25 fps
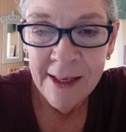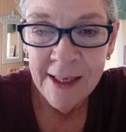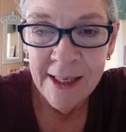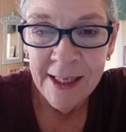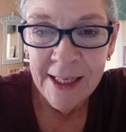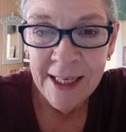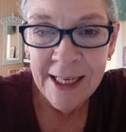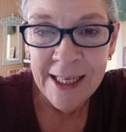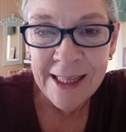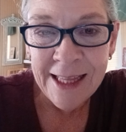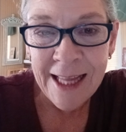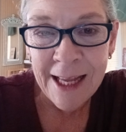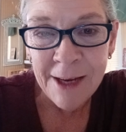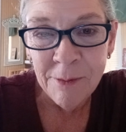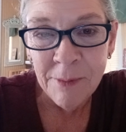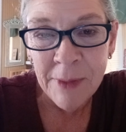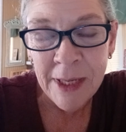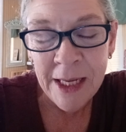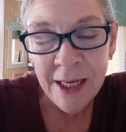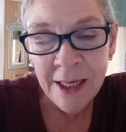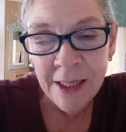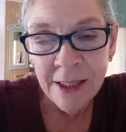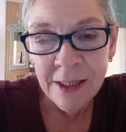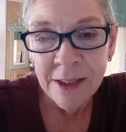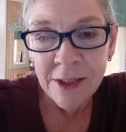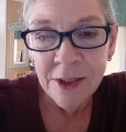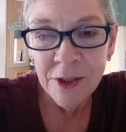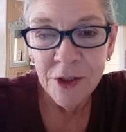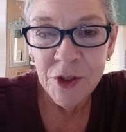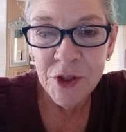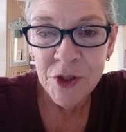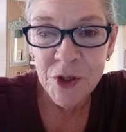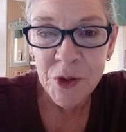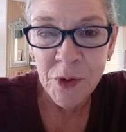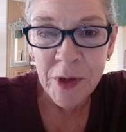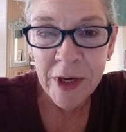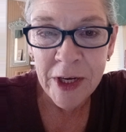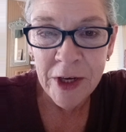he let me
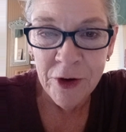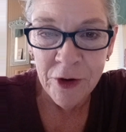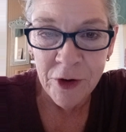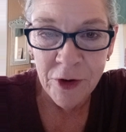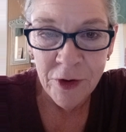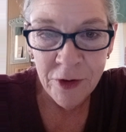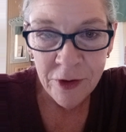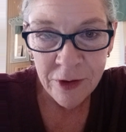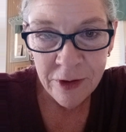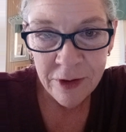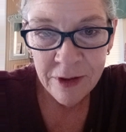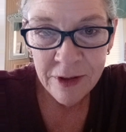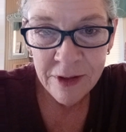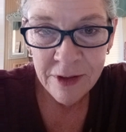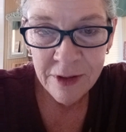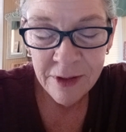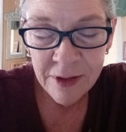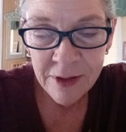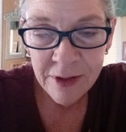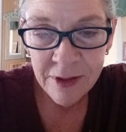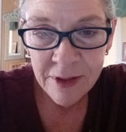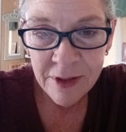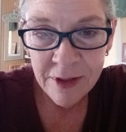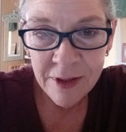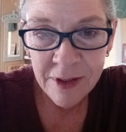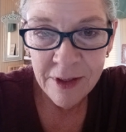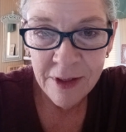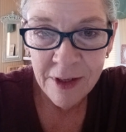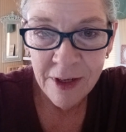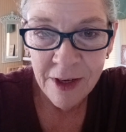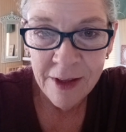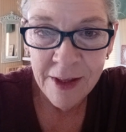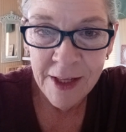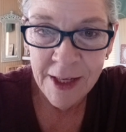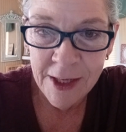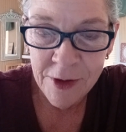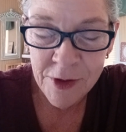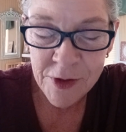join her
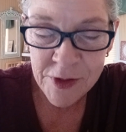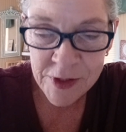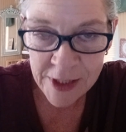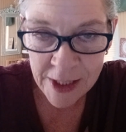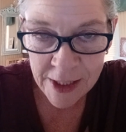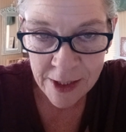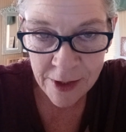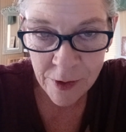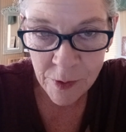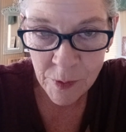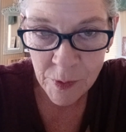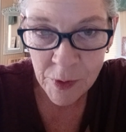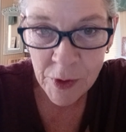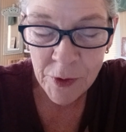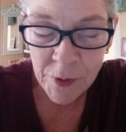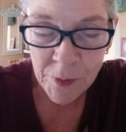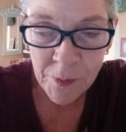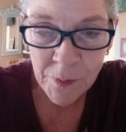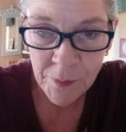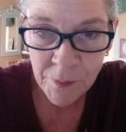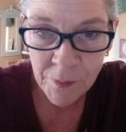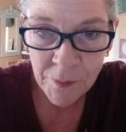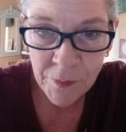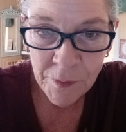on the other side of the room.